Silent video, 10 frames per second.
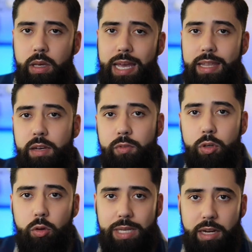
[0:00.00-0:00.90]
And then if
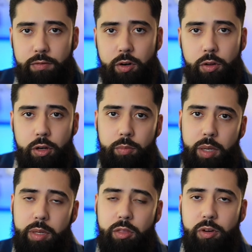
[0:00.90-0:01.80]
you go down further,
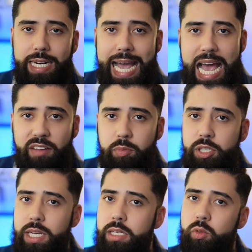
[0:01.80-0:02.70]
maybe
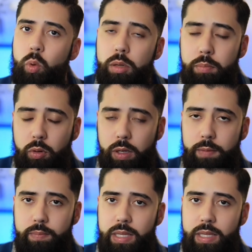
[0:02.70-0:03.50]
3.5% is 1 point,